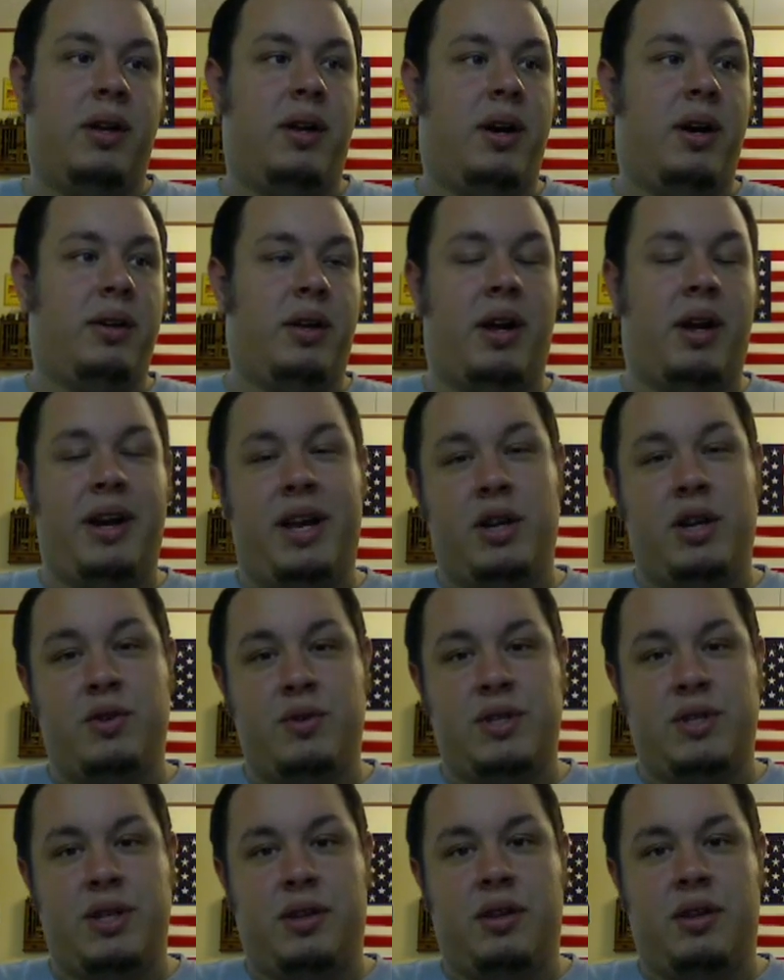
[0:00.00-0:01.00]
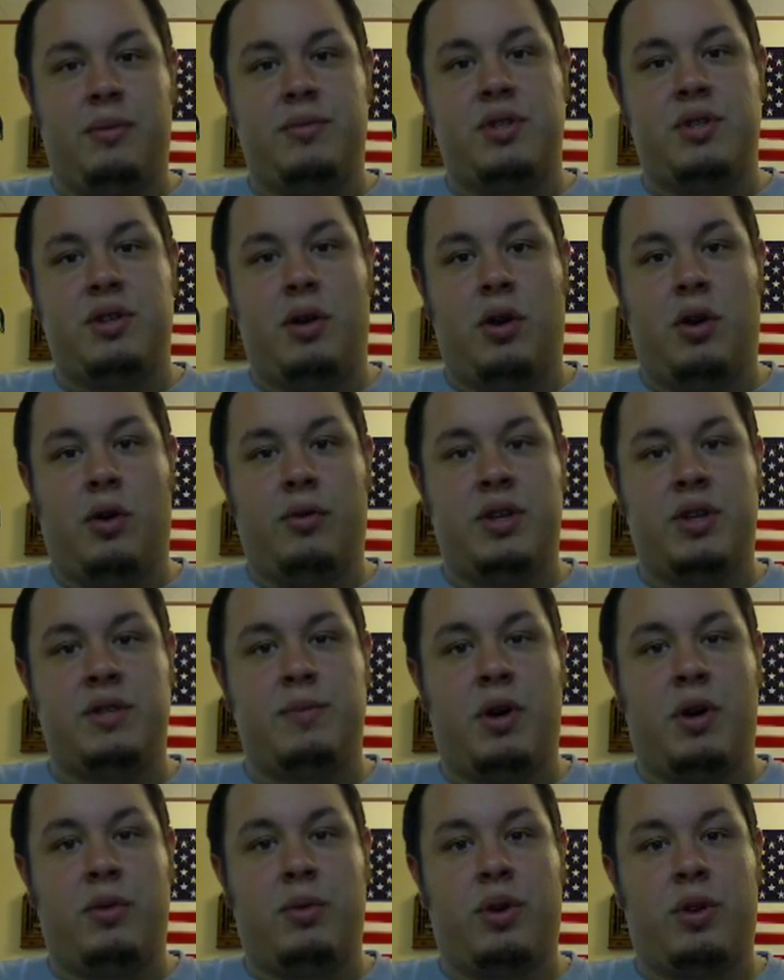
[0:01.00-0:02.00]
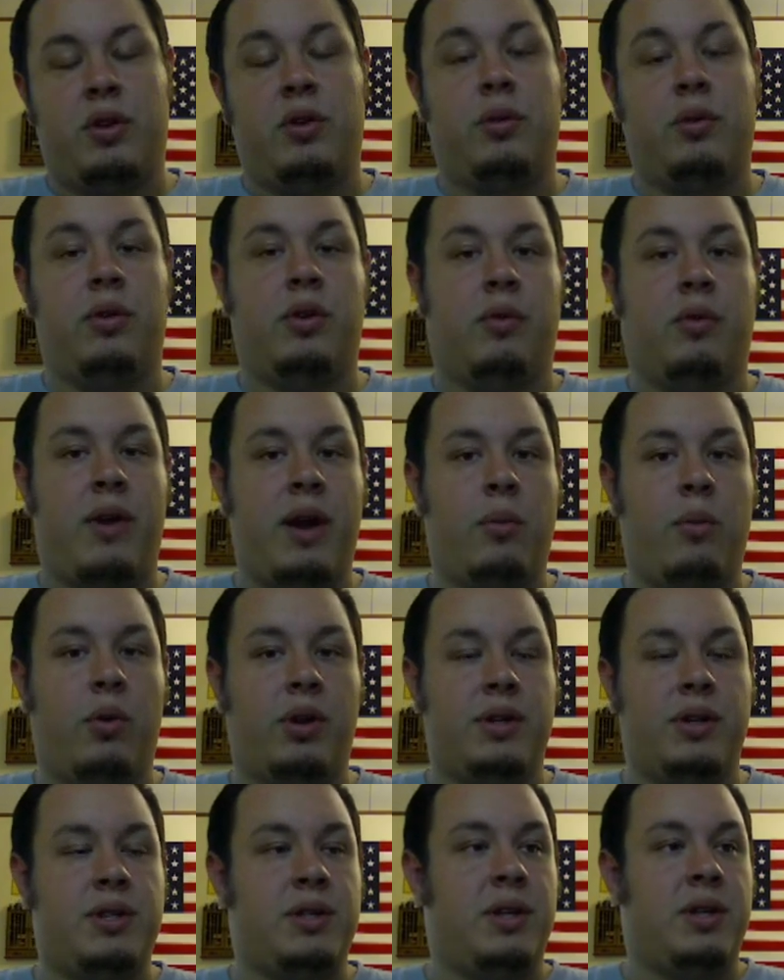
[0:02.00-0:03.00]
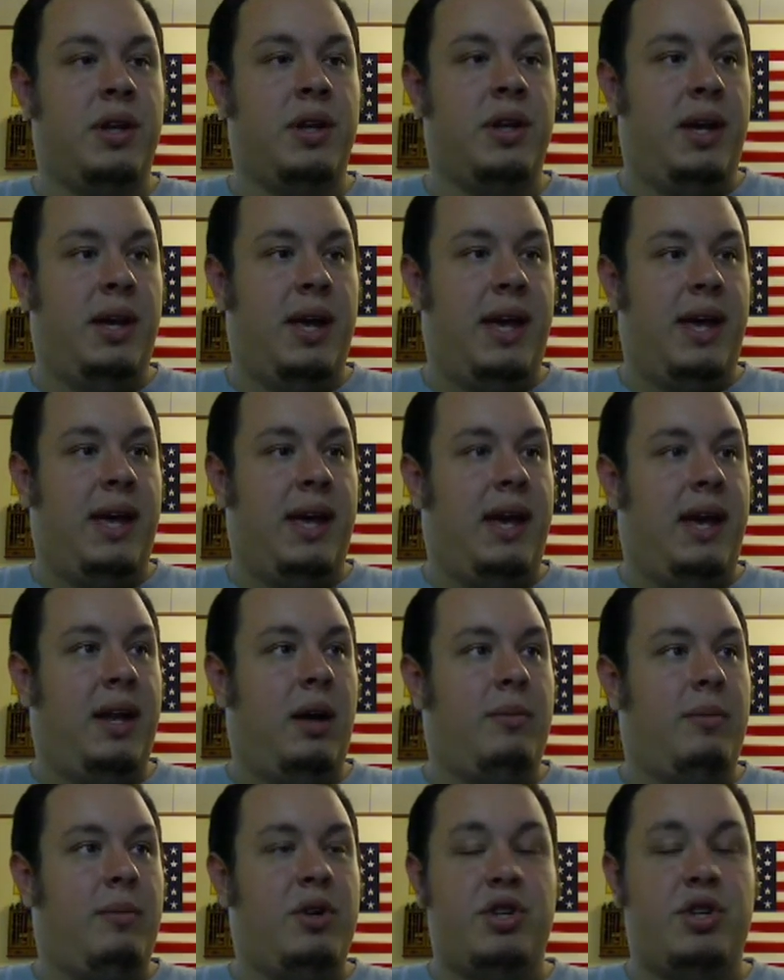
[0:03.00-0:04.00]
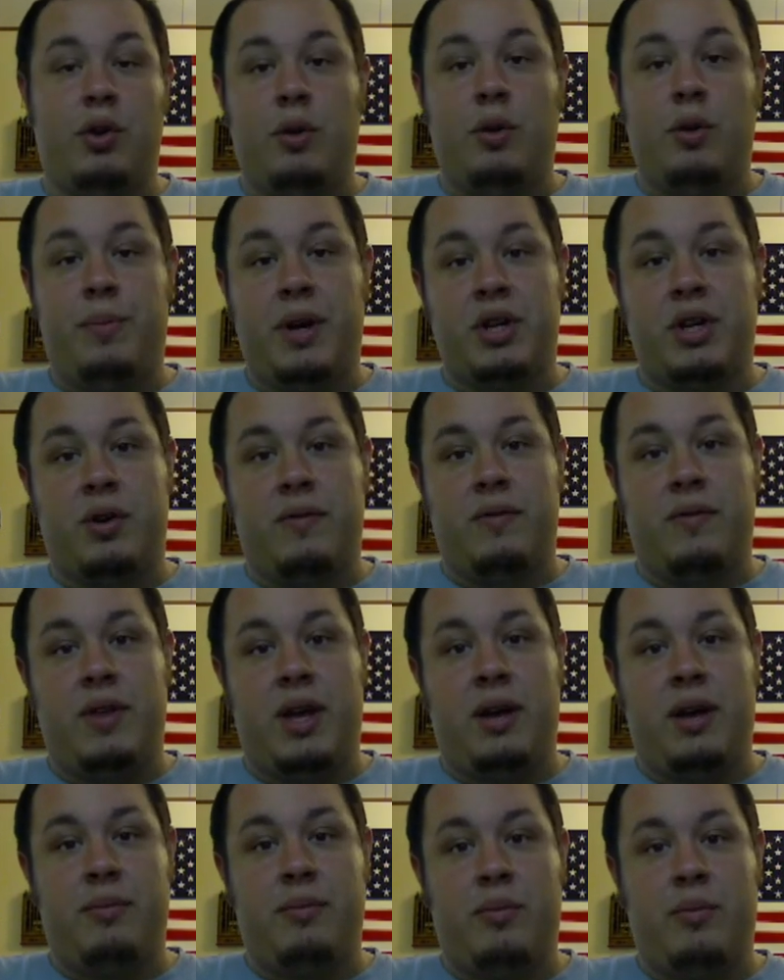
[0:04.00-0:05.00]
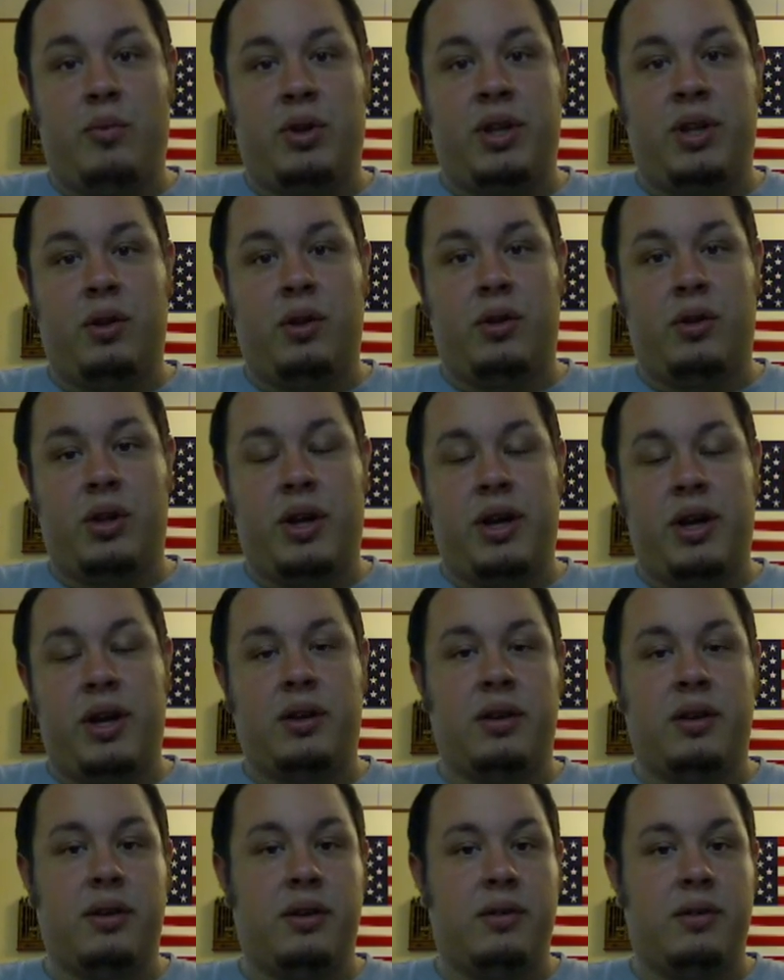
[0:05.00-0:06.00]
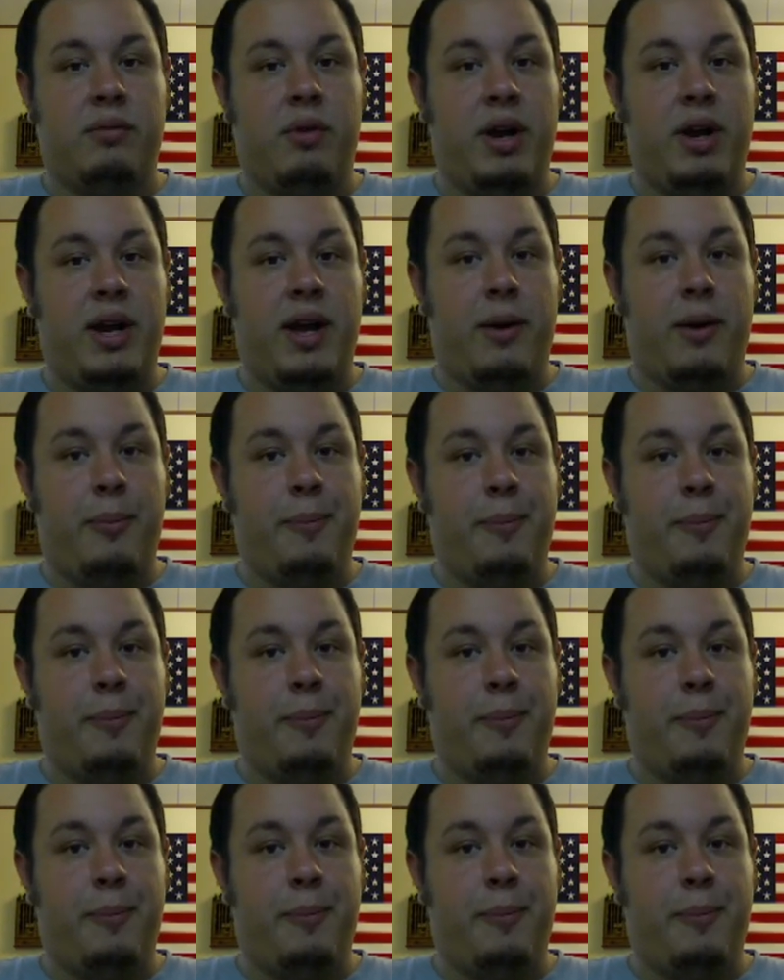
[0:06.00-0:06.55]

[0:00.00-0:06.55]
A lot of interest in them. So this month we're going to do the gray ones, and I'm going to show you a picture of them, what they look like right now.